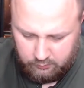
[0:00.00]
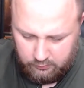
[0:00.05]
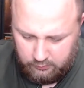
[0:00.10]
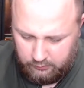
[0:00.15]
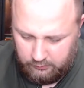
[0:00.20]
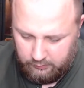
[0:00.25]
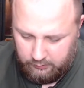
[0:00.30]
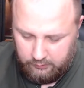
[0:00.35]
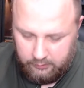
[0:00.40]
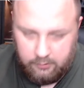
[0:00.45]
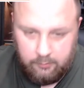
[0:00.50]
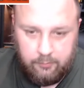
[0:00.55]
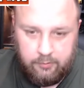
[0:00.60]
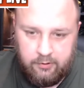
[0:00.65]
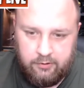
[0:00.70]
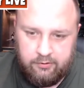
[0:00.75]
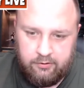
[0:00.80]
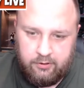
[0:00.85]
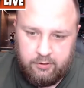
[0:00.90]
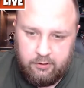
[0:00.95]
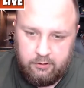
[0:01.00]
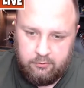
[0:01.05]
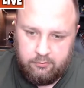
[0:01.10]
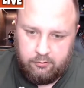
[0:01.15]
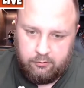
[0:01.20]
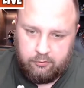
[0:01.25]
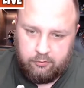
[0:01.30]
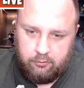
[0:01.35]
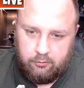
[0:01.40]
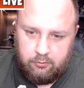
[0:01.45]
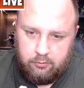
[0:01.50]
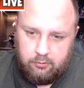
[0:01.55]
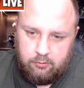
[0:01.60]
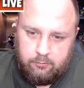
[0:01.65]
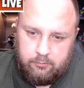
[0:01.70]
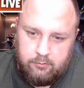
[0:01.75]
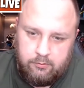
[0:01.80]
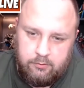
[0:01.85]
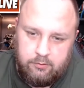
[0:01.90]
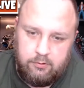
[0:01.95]
I mean, he's a hell of
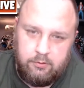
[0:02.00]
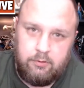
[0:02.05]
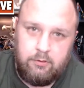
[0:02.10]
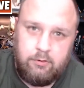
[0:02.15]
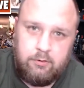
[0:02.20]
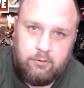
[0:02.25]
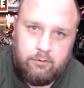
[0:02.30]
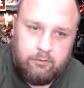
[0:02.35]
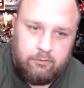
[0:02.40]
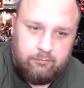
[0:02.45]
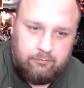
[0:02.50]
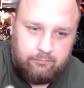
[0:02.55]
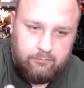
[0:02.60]
a